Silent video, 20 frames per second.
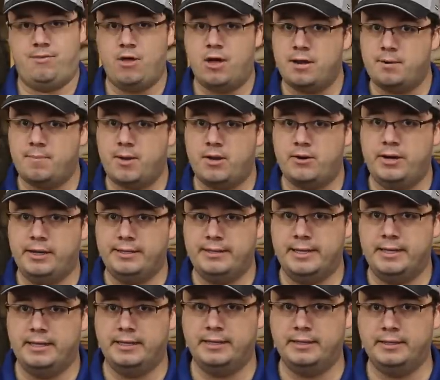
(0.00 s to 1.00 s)
I thought about it
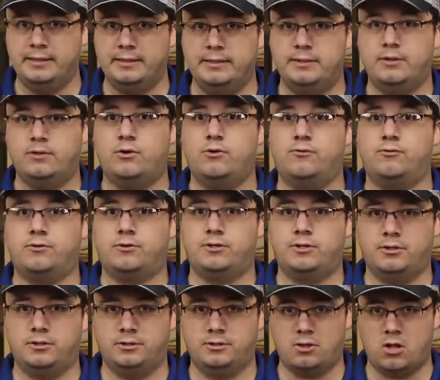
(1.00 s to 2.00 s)
over
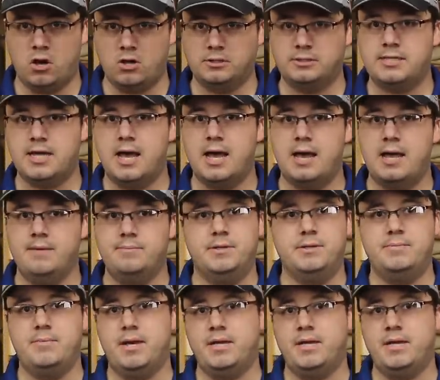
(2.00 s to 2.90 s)
a long time and